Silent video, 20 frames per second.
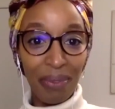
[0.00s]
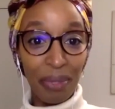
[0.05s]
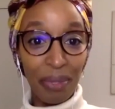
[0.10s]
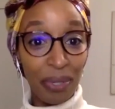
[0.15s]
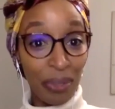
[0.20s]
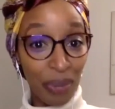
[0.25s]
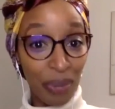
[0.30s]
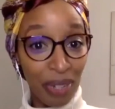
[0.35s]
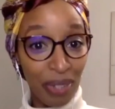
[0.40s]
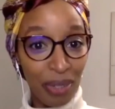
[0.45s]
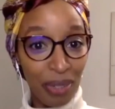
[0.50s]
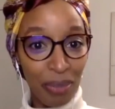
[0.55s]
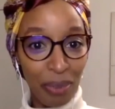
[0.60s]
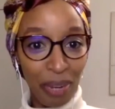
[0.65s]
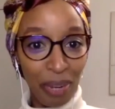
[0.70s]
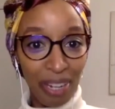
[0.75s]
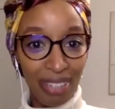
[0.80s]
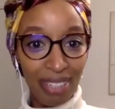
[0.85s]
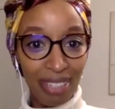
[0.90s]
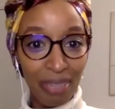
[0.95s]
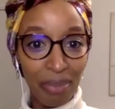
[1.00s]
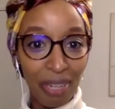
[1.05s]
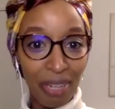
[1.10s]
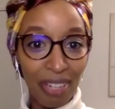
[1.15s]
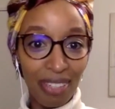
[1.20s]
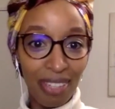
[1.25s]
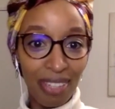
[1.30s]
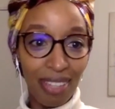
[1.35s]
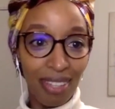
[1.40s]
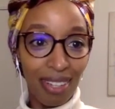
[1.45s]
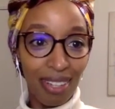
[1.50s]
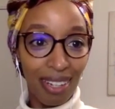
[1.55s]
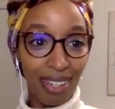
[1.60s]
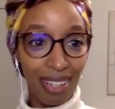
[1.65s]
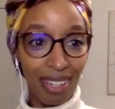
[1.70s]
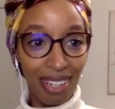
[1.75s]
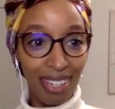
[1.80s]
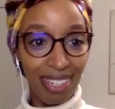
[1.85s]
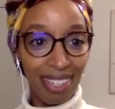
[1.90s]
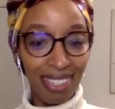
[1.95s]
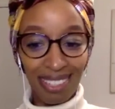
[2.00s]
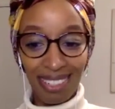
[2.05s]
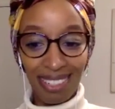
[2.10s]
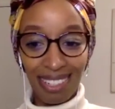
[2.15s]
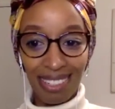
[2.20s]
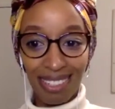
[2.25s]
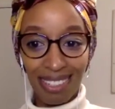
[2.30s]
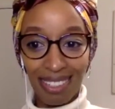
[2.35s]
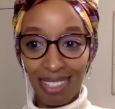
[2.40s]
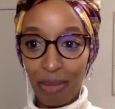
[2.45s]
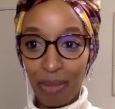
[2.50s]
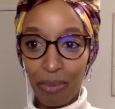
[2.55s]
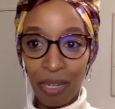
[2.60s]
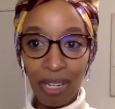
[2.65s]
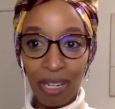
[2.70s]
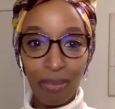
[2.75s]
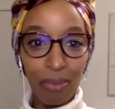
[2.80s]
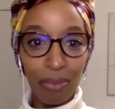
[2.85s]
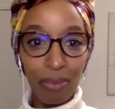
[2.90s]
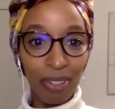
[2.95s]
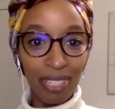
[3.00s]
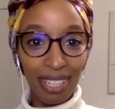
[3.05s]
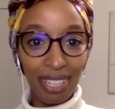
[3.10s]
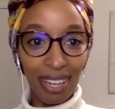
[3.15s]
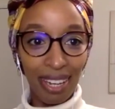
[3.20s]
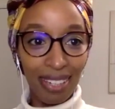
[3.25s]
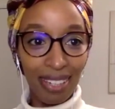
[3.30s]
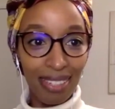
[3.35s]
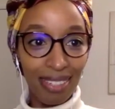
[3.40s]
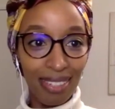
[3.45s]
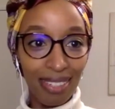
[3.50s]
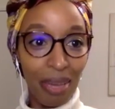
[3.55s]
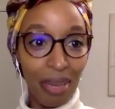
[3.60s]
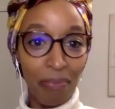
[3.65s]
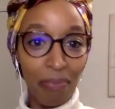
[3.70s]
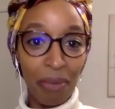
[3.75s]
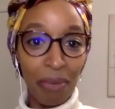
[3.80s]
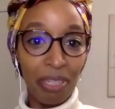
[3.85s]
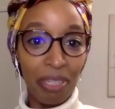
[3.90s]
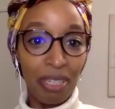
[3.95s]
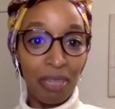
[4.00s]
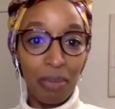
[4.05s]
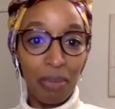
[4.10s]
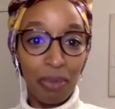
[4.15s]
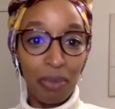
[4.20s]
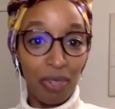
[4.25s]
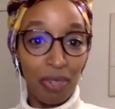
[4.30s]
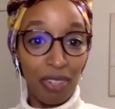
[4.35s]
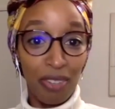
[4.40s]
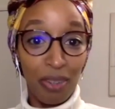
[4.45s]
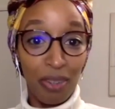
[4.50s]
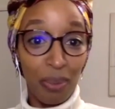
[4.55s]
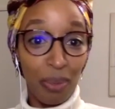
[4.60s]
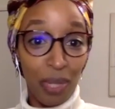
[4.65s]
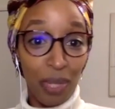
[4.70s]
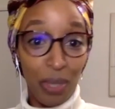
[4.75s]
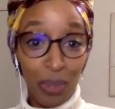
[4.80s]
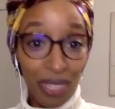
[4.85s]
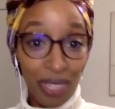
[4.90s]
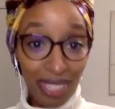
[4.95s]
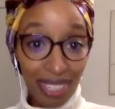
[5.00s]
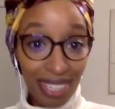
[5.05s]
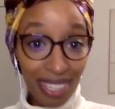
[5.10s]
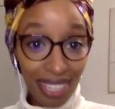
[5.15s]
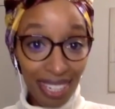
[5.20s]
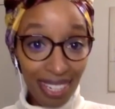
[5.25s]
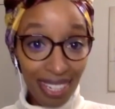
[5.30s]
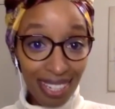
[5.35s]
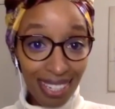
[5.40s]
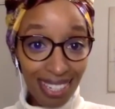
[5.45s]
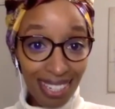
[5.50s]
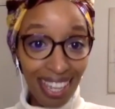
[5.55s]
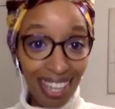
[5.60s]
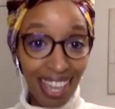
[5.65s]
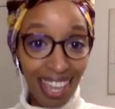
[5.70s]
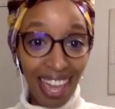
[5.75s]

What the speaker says: which was quite surprising because I thought, listen, it's an independent podcast. Maybe some people don't even know where Switzerland is.